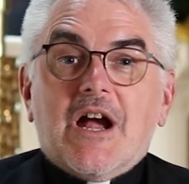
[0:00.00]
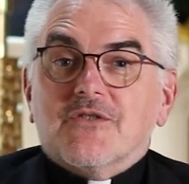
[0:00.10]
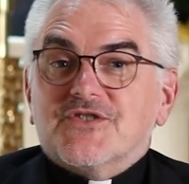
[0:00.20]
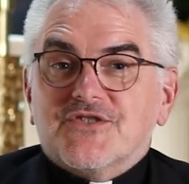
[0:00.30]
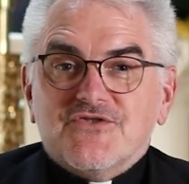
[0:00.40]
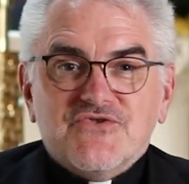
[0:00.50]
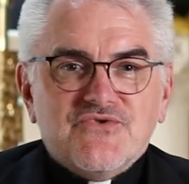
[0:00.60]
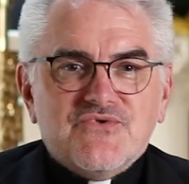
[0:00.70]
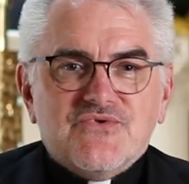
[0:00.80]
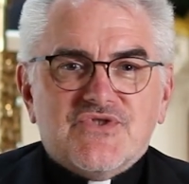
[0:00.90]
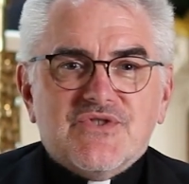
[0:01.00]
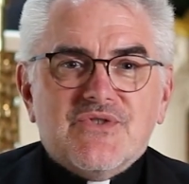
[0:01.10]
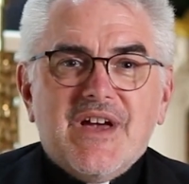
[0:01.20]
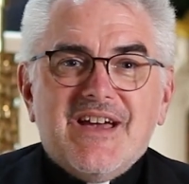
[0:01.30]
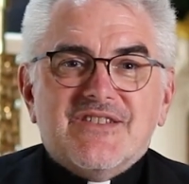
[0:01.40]
parish to do,
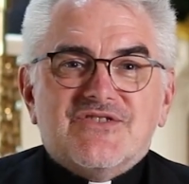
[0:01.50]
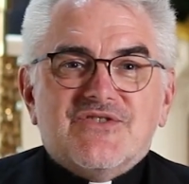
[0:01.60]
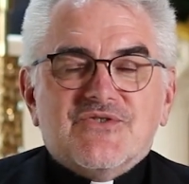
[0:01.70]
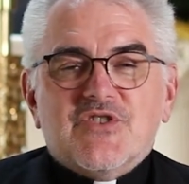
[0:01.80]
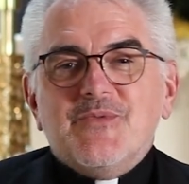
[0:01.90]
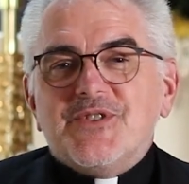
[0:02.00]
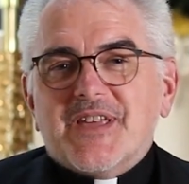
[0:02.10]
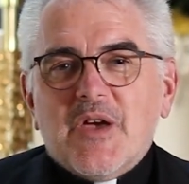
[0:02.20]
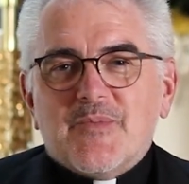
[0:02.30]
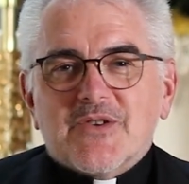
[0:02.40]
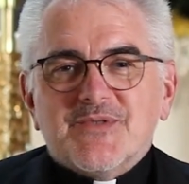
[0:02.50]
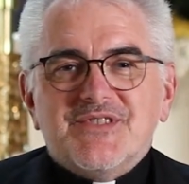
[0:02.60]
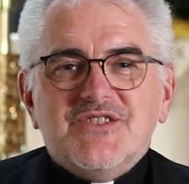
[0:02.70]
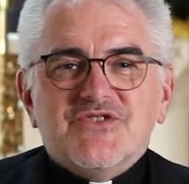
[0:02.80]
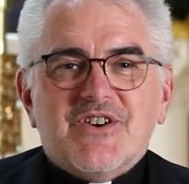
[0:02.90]
to communicate better
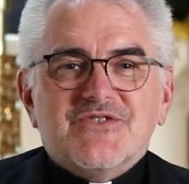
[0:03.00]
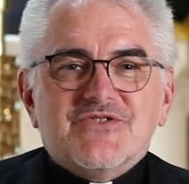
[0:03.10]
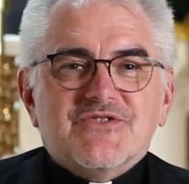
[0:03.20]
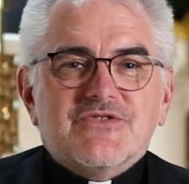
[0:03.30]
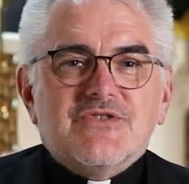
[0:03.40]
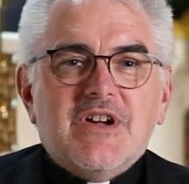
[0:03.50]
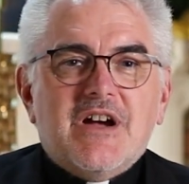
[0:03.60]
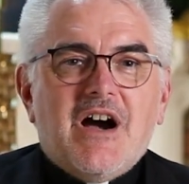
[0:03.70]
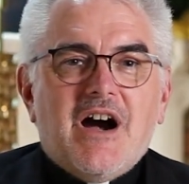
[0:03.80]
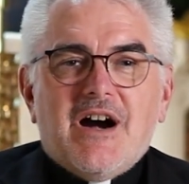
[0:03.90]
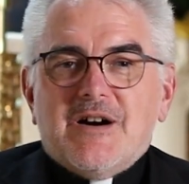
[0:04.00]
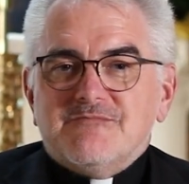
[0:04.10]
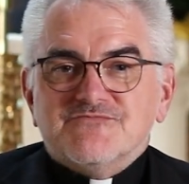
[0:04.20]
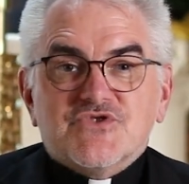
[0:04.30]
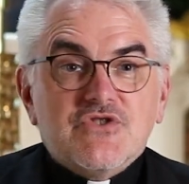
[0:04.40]
with each other,
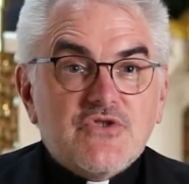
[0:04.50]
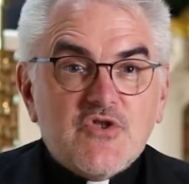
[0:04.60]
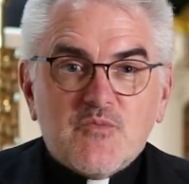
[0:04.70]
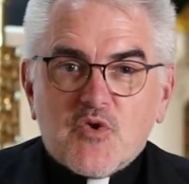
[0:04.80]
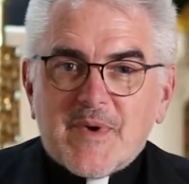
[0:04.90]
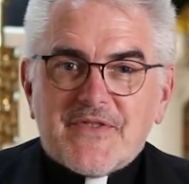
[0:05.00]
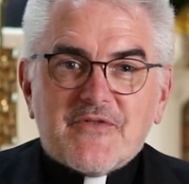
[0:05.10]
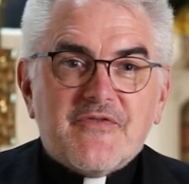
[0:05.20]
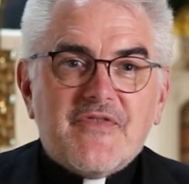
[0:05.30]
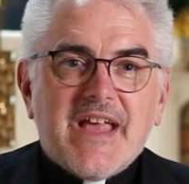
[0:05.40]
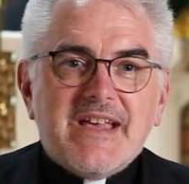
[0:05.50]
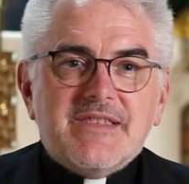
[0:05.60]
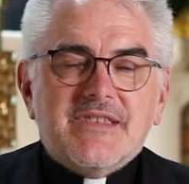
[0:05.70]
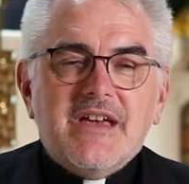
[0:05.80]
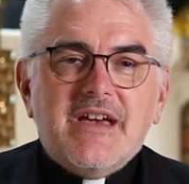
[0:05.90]
to learn more about their
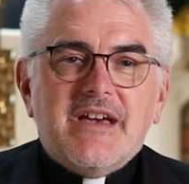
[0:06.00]
faith.